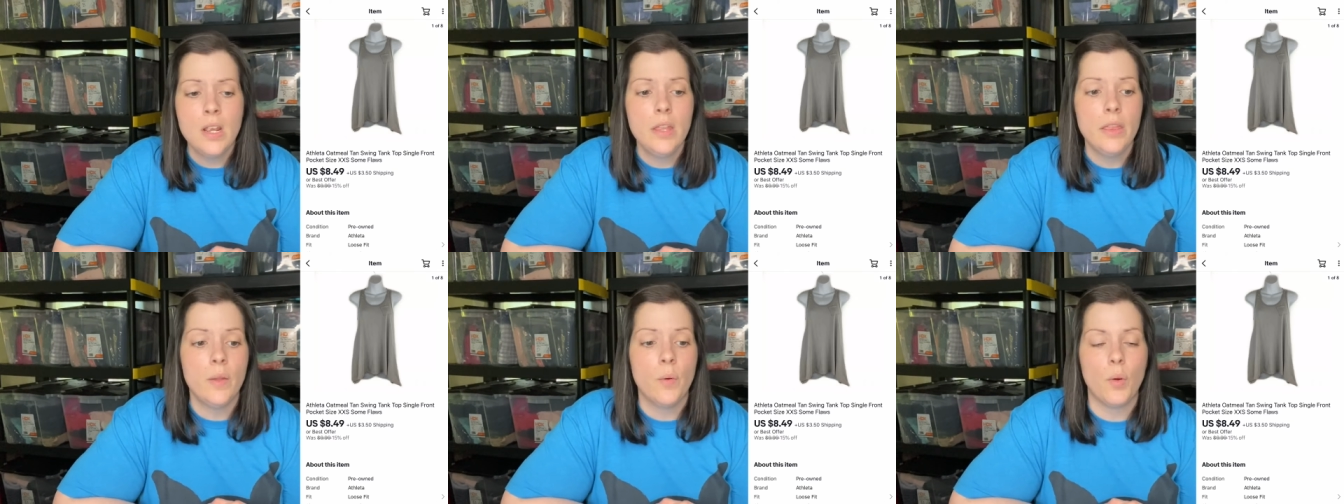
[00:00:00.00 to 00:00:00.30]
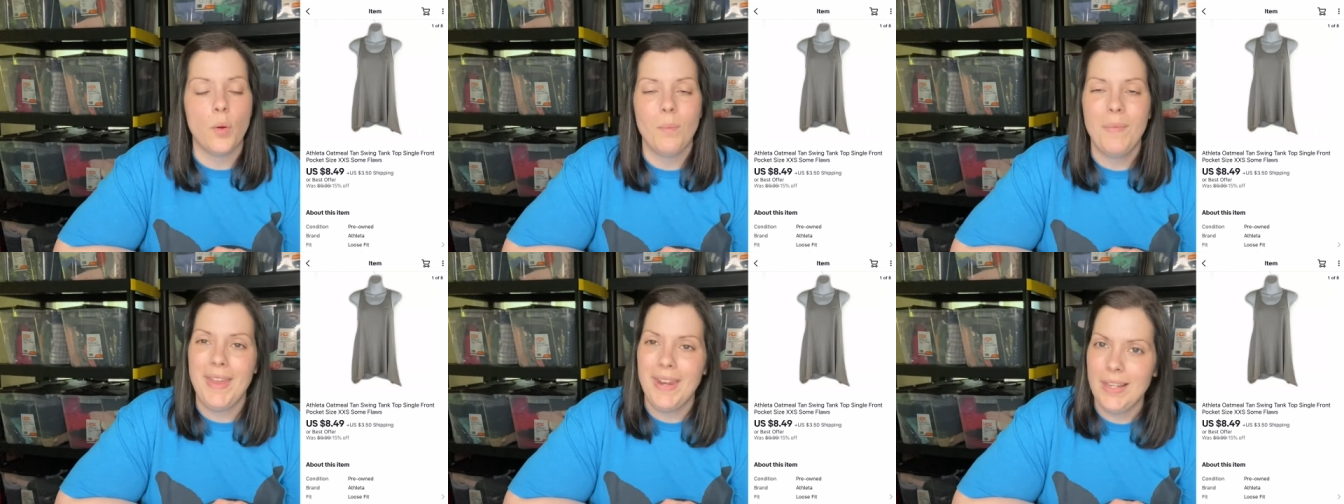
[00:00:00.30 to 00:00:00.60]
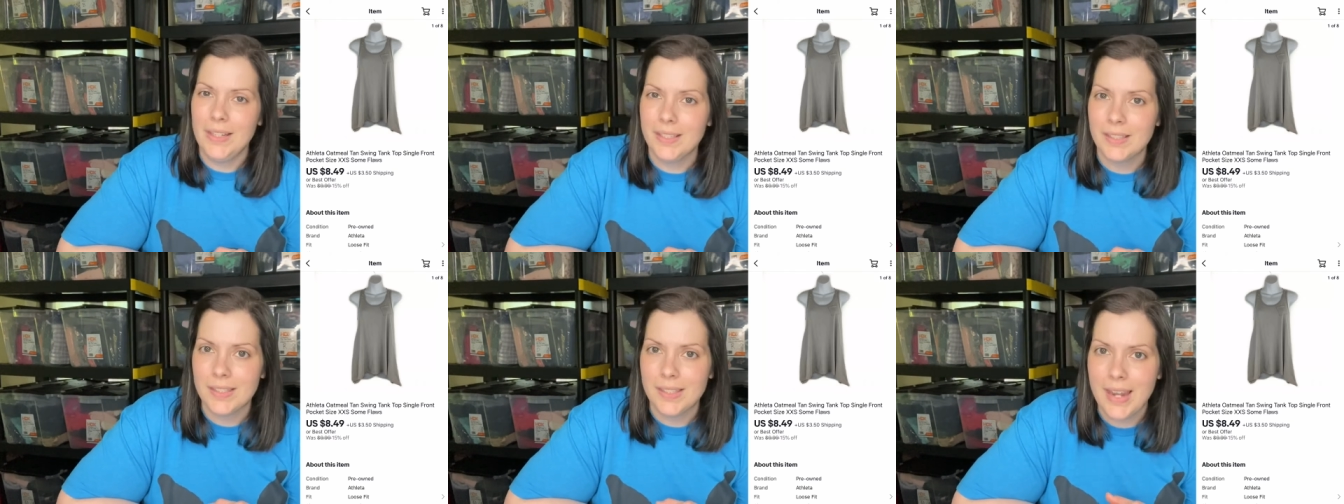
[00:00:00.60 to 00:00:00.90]
There were
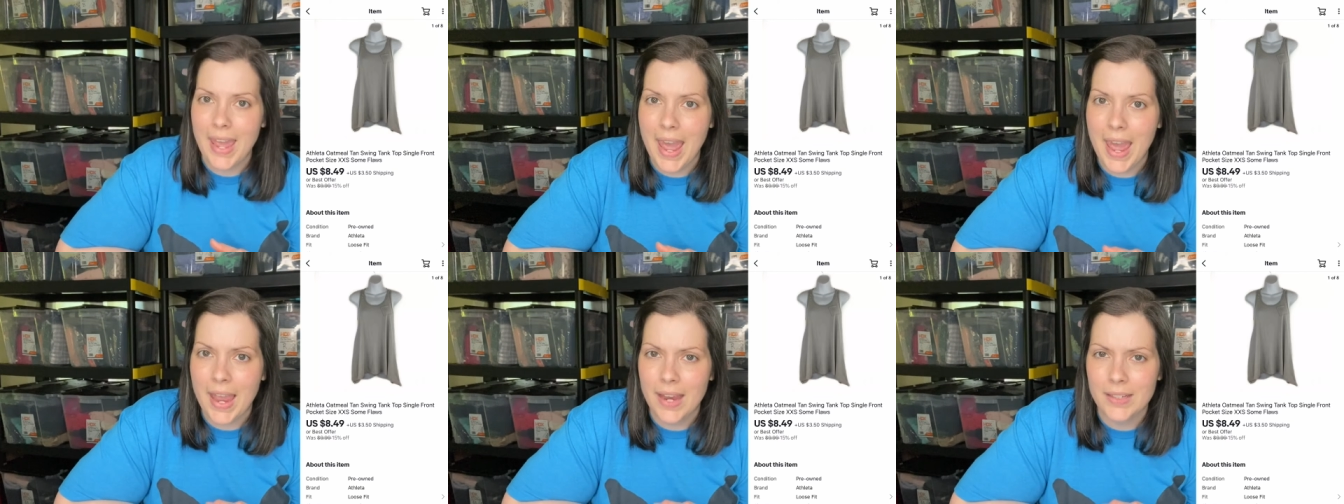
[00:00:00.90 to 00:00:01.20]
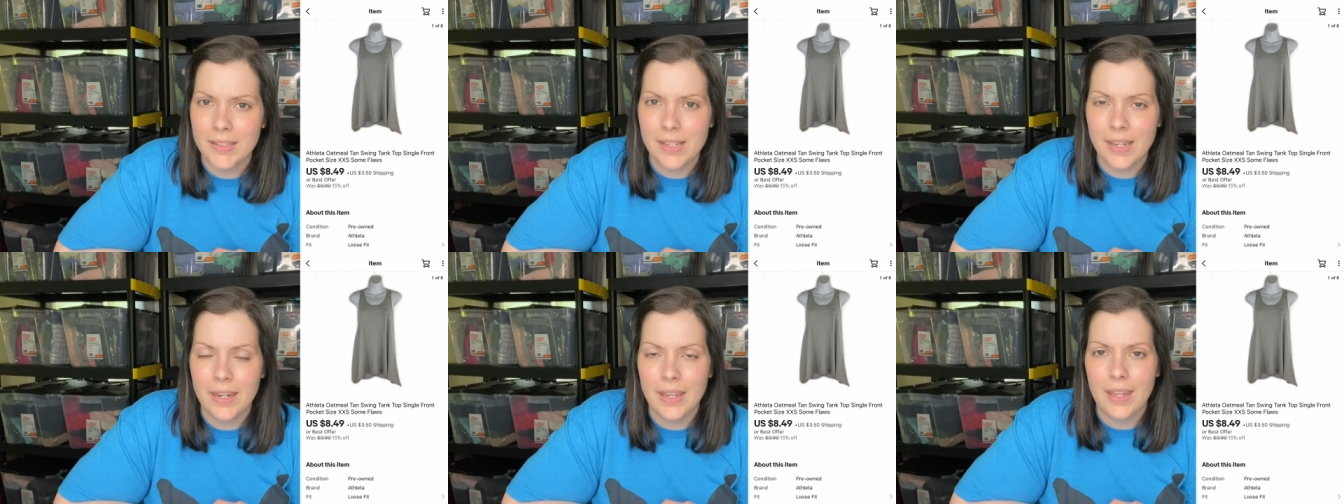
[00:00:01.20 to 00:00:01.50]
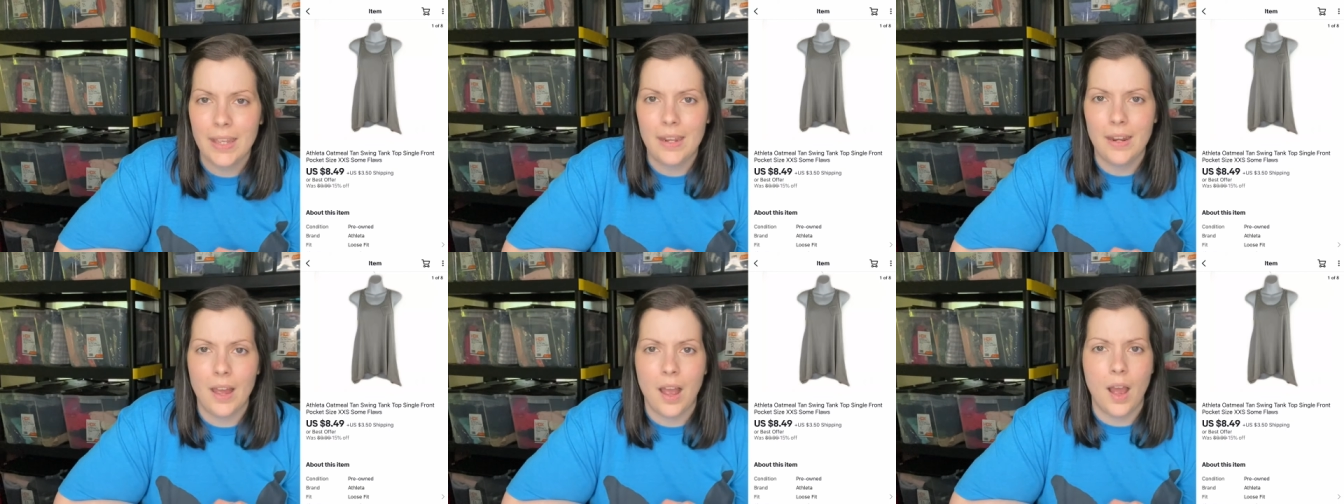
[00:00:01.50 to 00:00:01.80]
many snags in
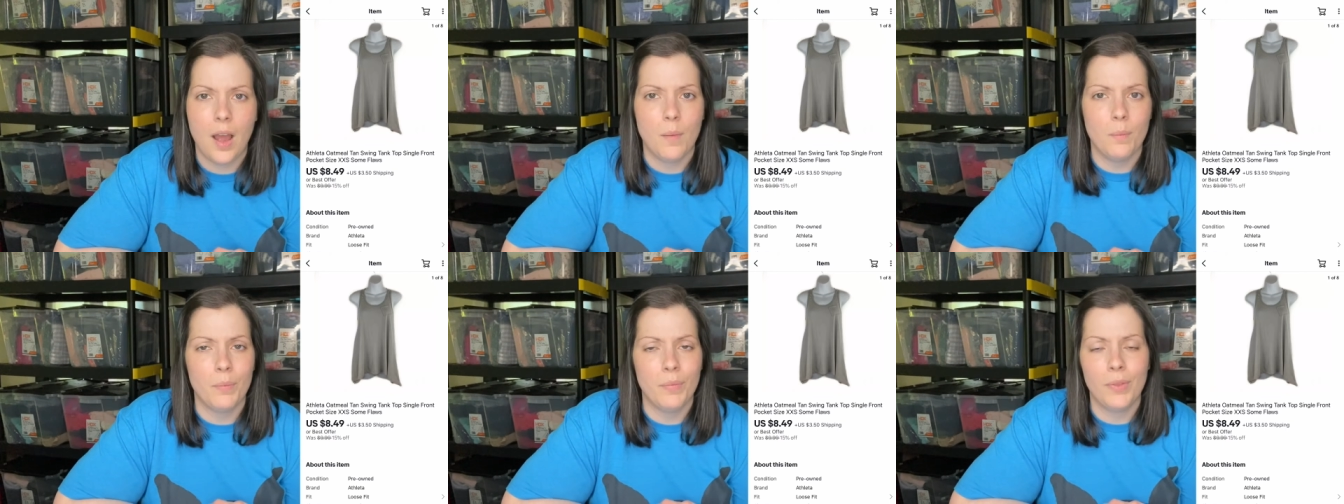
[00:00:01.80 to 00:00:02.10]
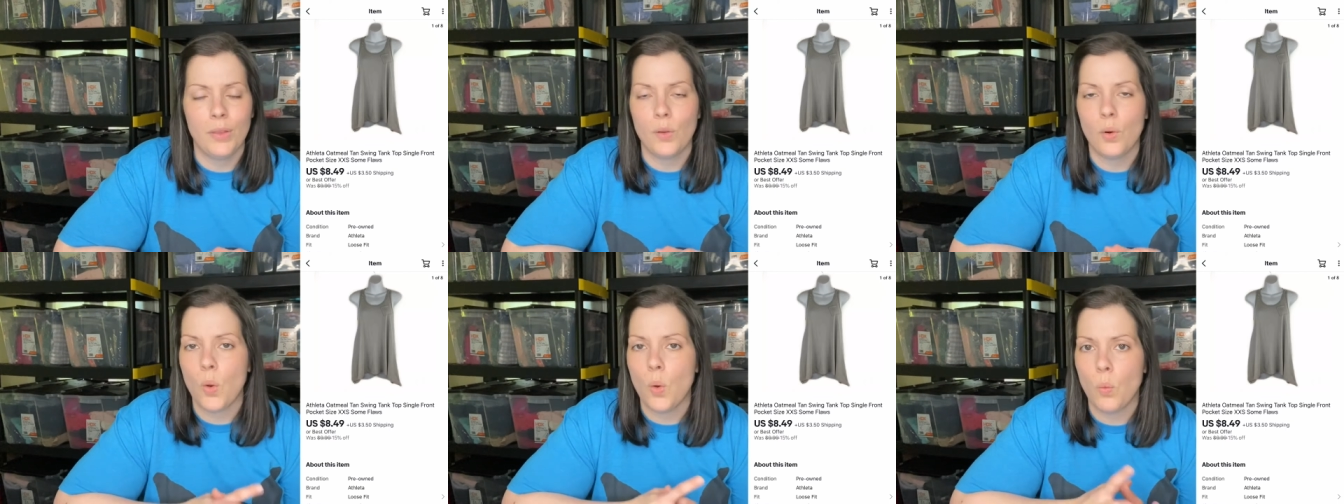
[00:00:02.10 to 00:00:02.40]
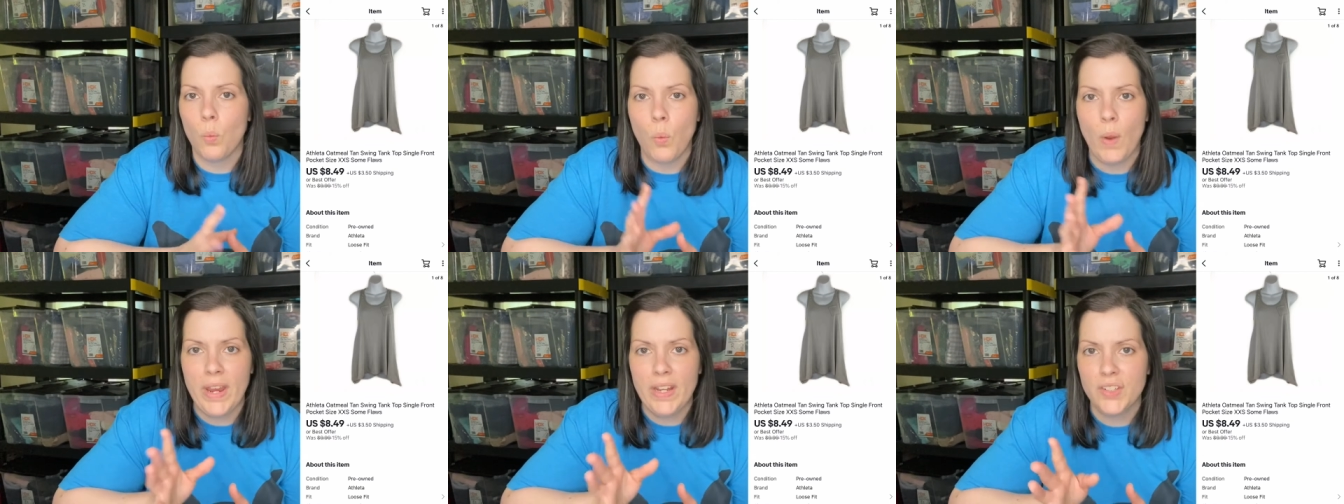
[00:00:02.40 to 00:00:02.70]
it, um,
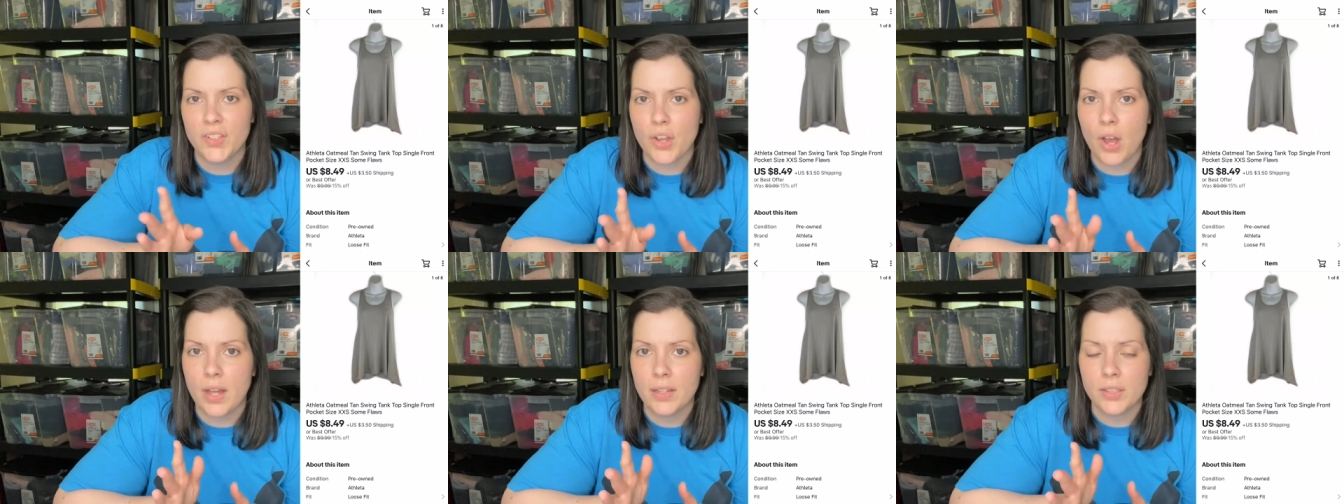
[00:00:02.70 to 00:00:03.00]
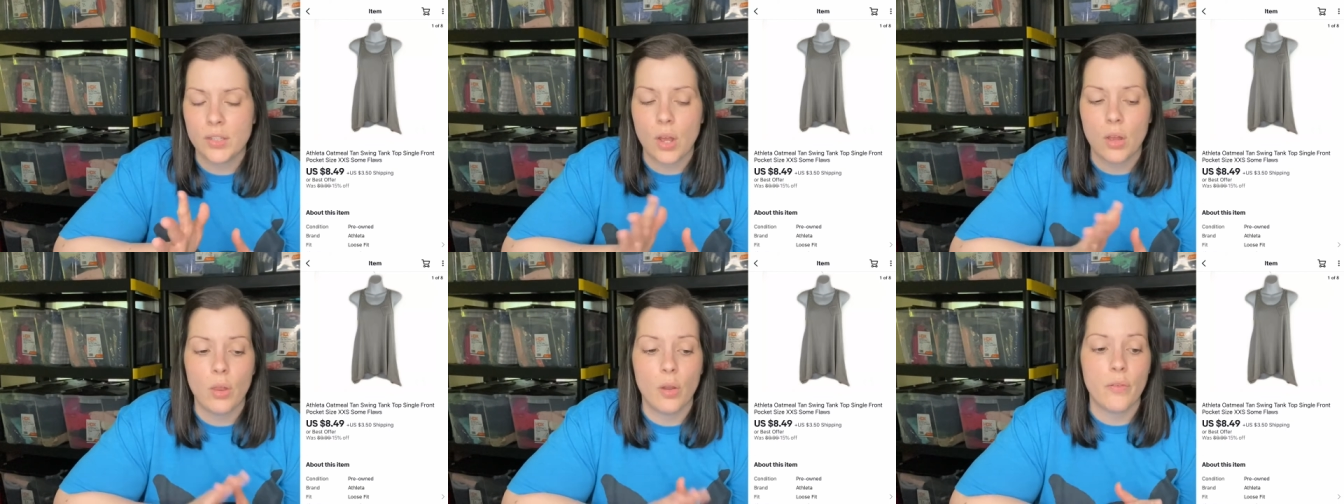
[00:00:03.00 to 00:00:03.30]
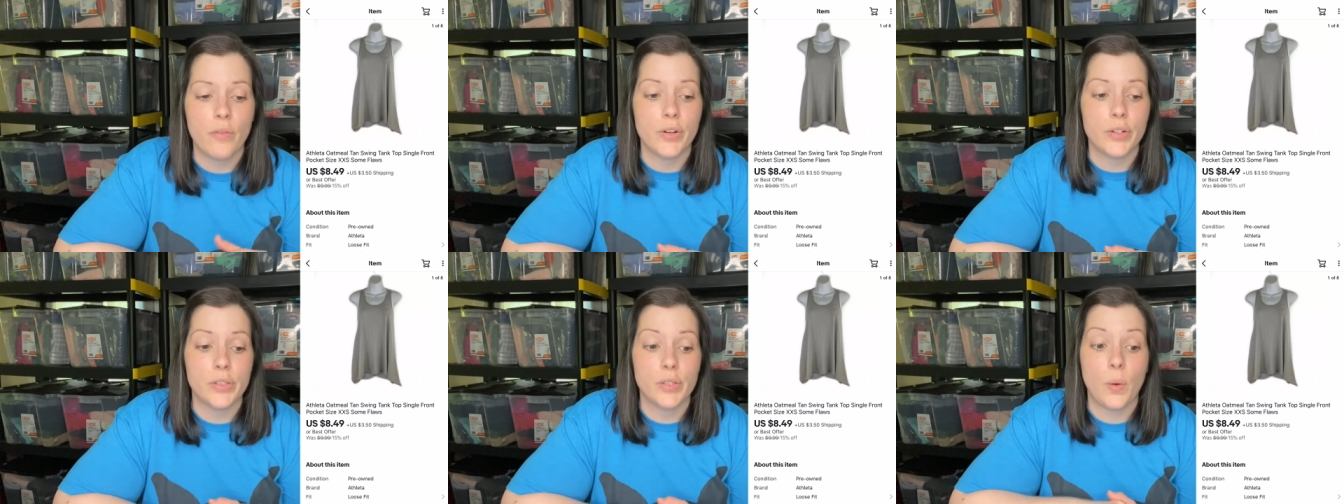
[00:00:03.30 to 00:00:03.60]
little white dots all over.